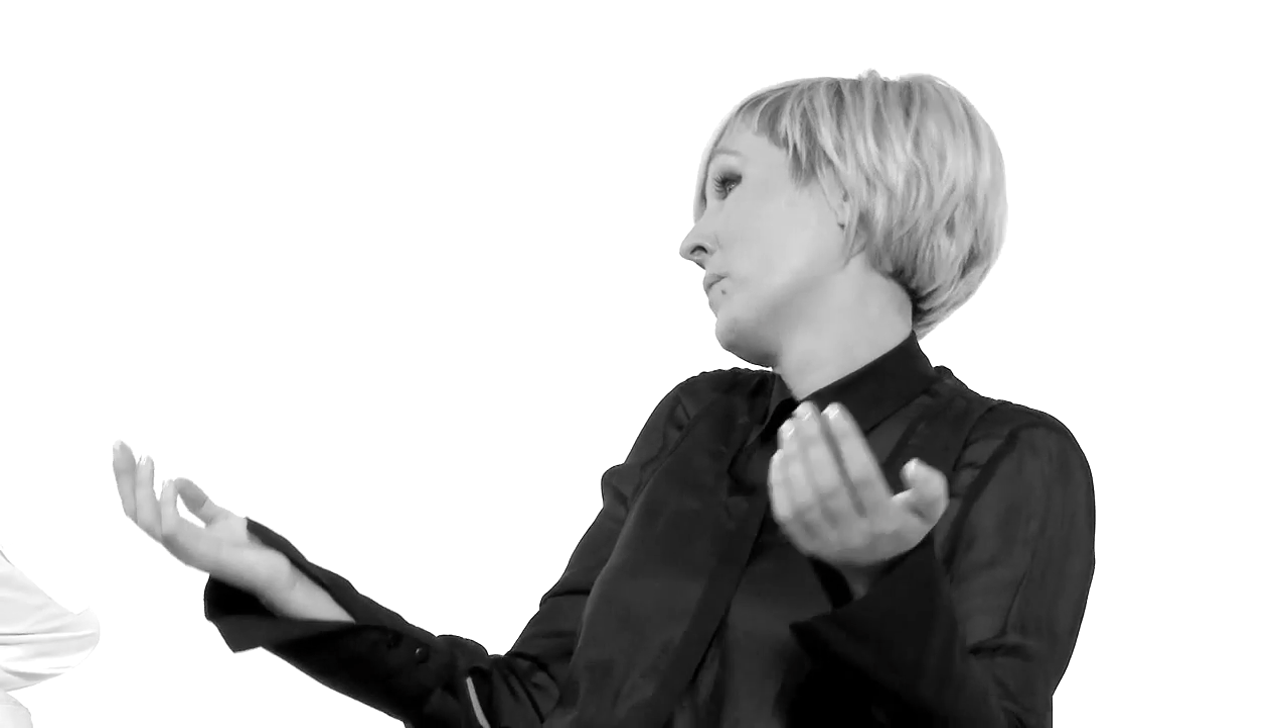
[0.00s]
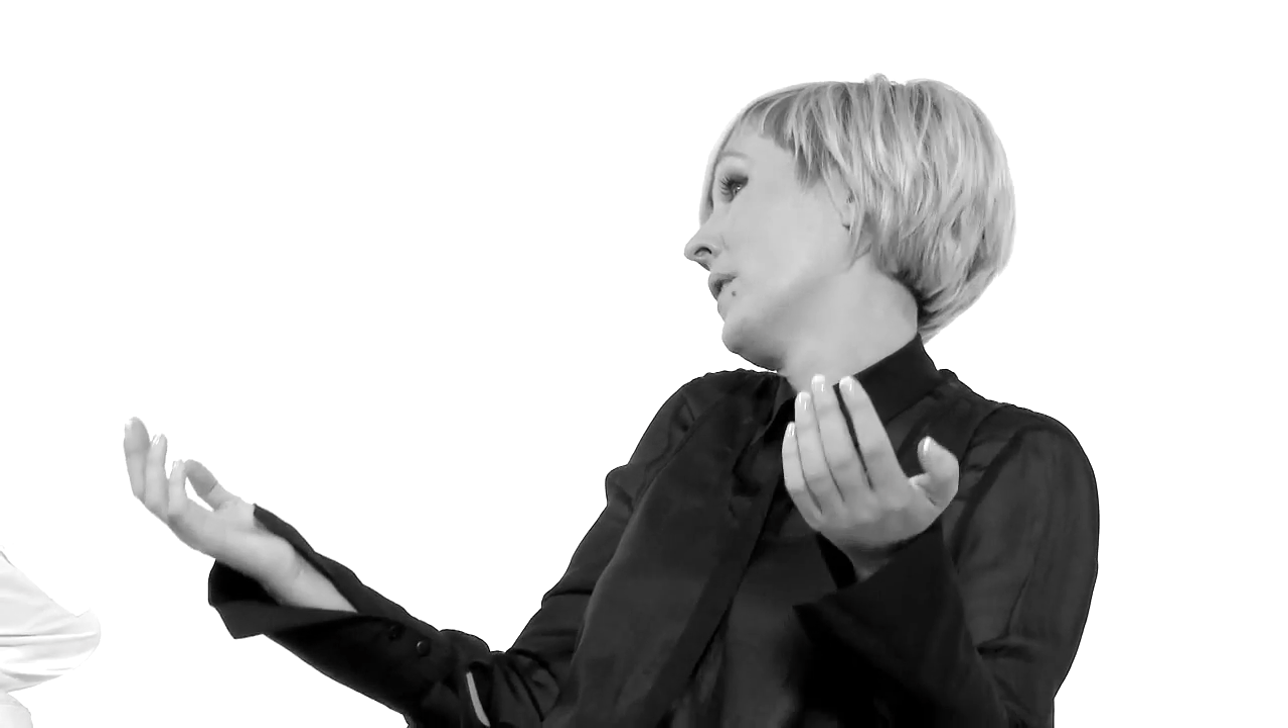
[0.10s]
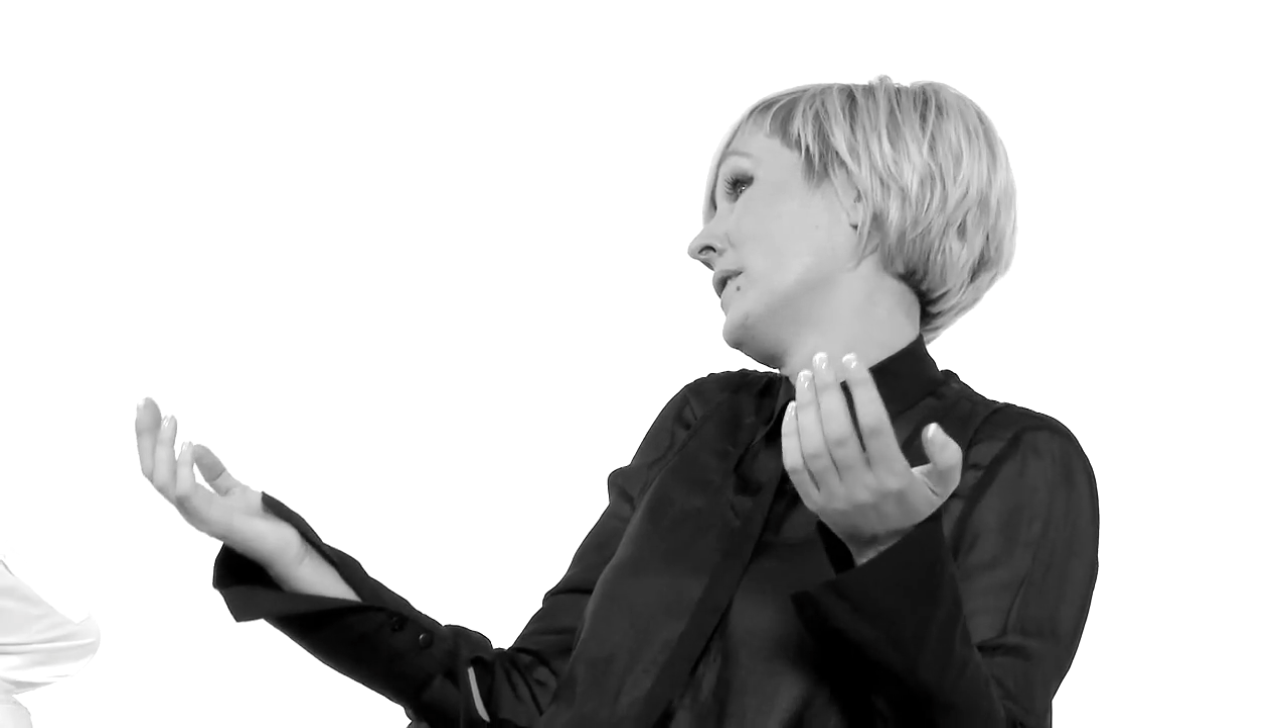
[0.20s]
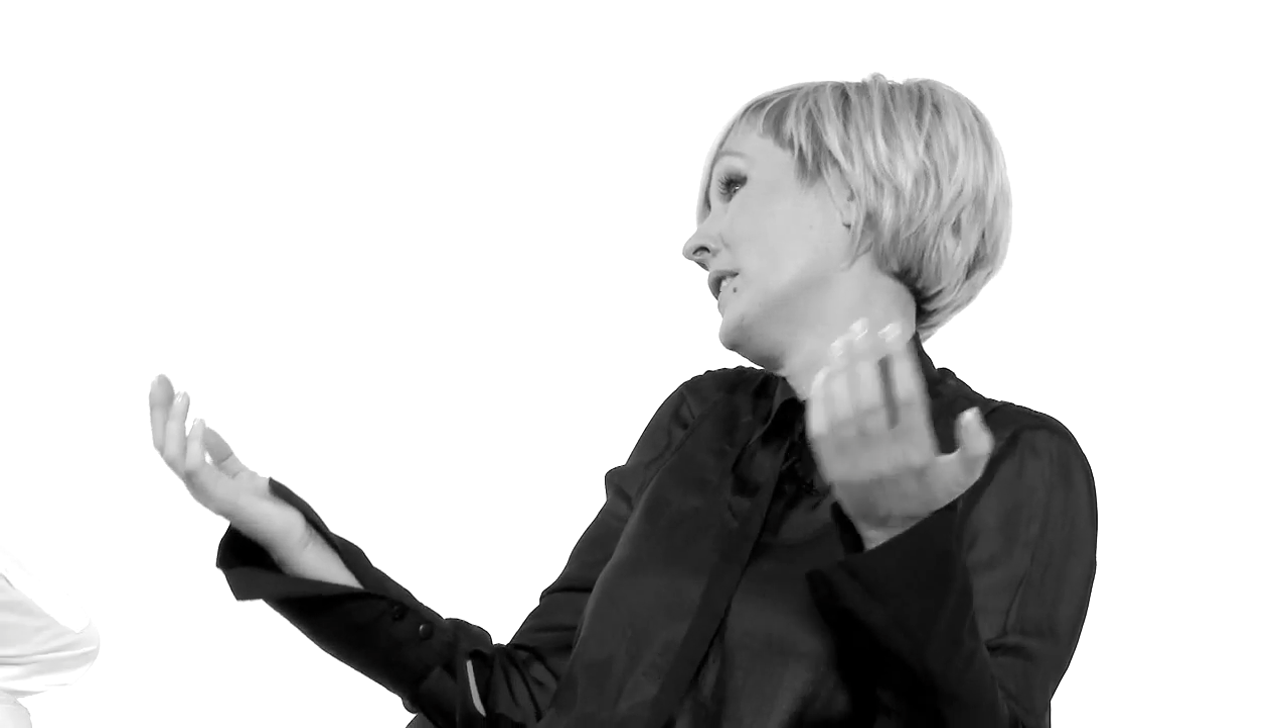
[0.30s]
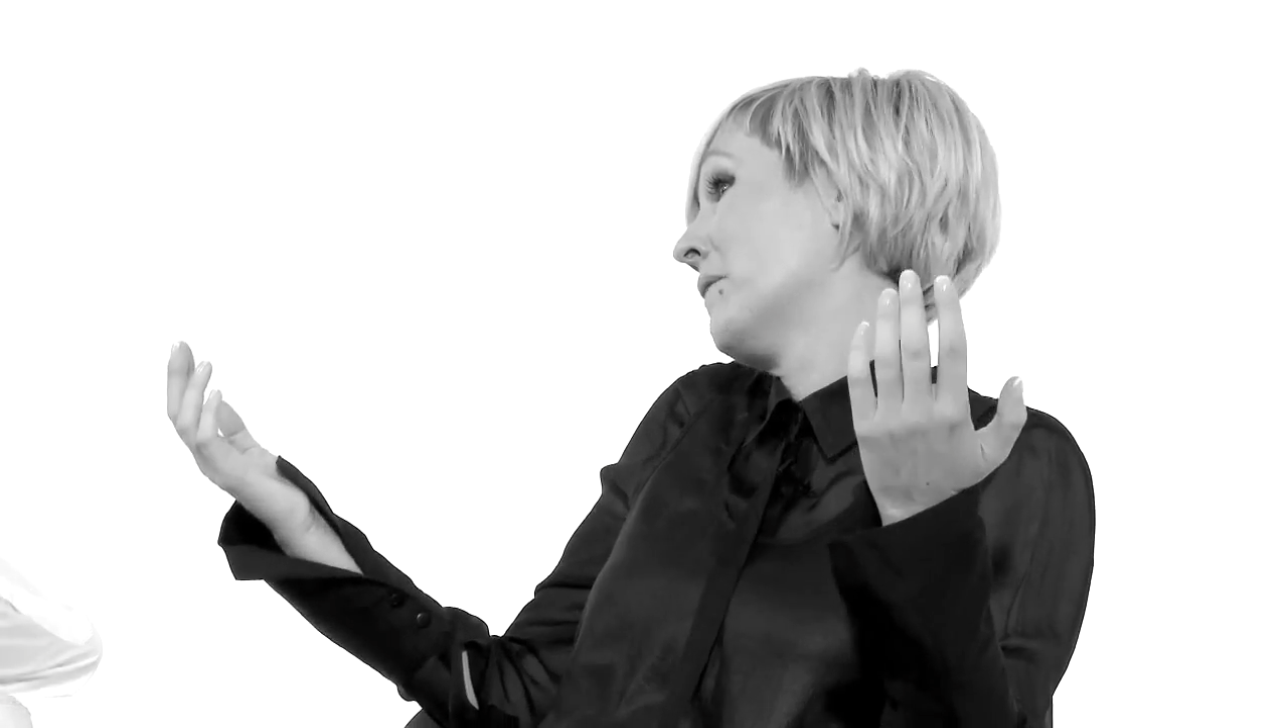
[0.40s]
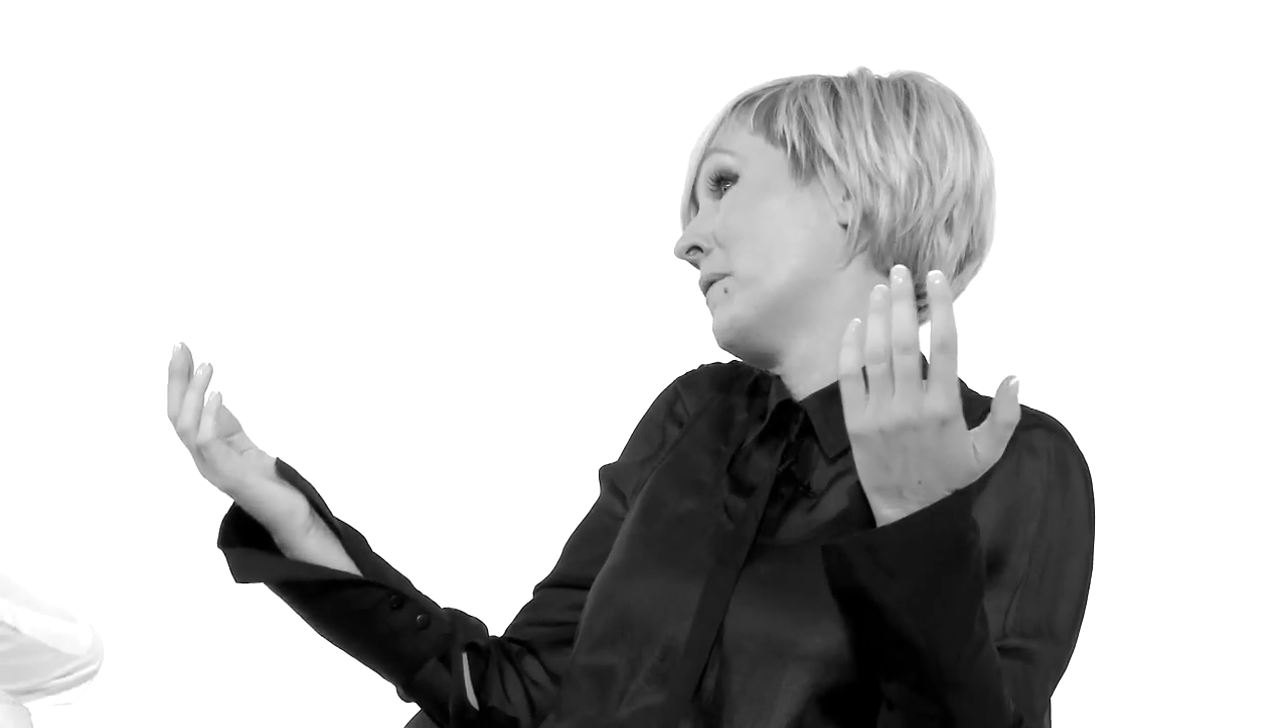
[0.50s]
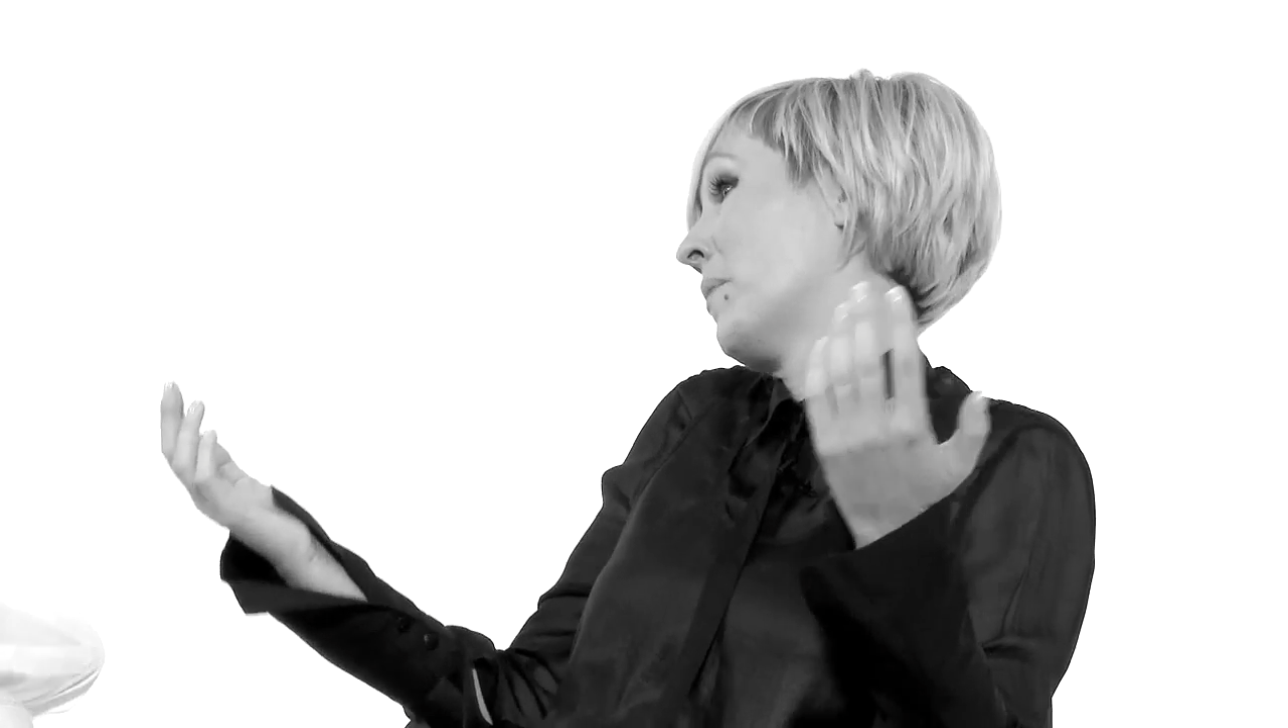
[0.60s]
worked in every